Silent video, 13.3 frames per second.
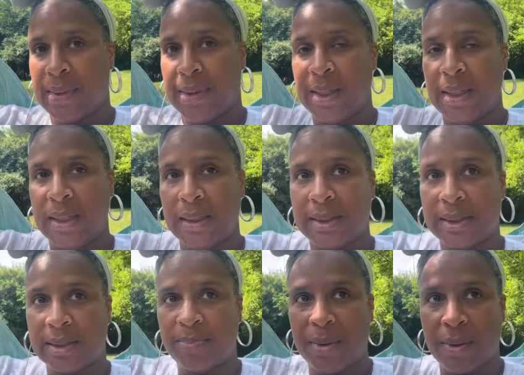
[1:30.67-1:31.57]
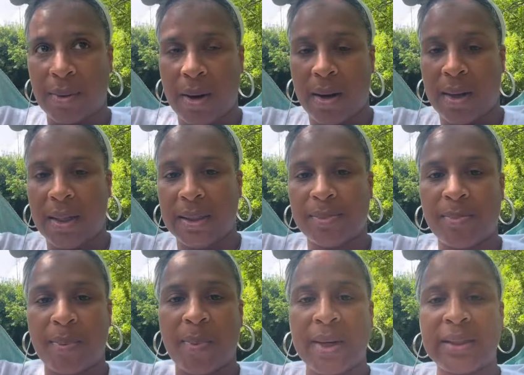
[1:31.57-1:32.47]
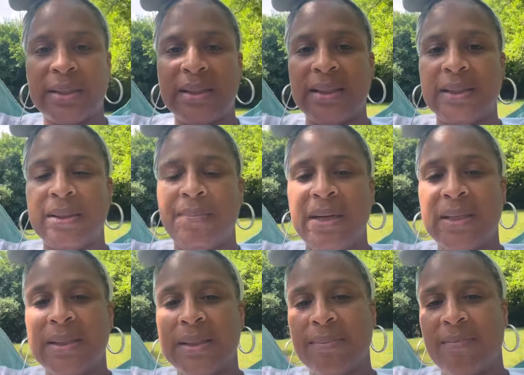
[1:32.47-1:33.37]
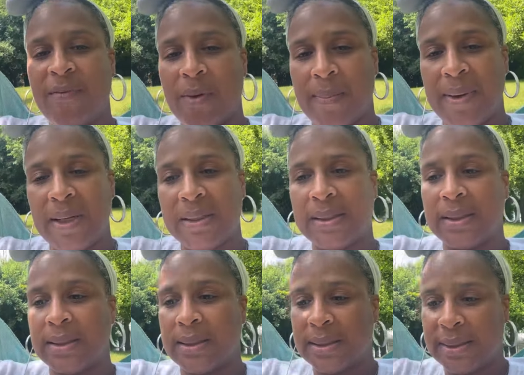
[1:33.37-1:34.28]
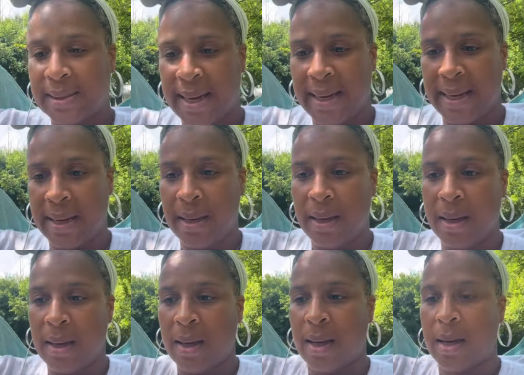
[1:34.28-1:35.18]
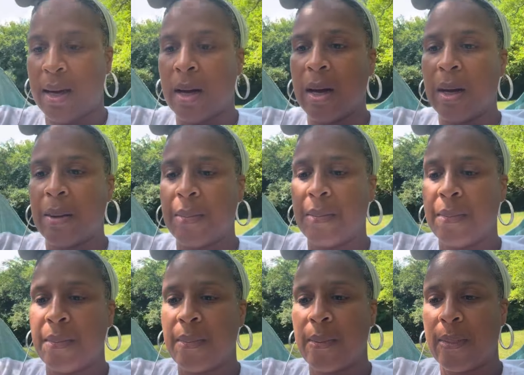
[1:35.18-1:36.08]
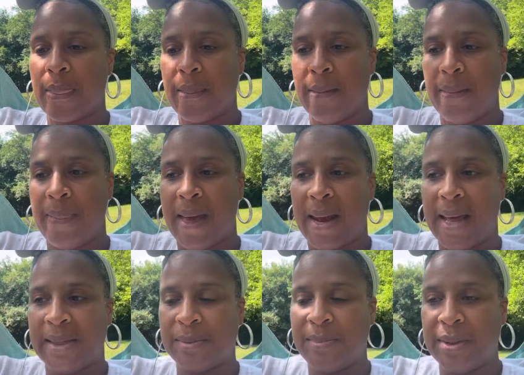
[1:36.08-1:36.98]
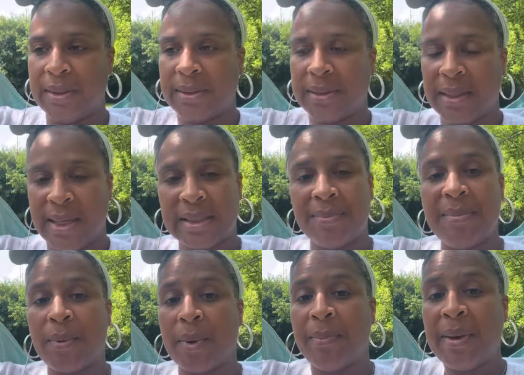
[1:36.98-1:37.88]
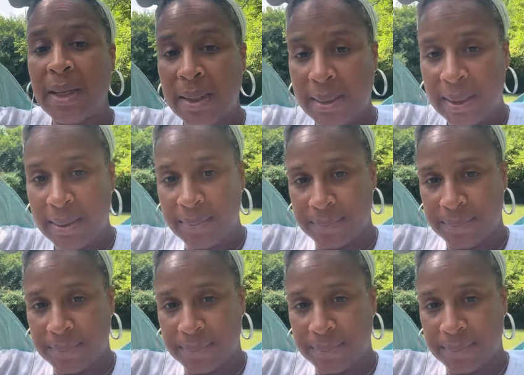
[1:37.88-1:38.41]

things Spirit is pressing to me to, for me to say um, that has been said to me repeatedly.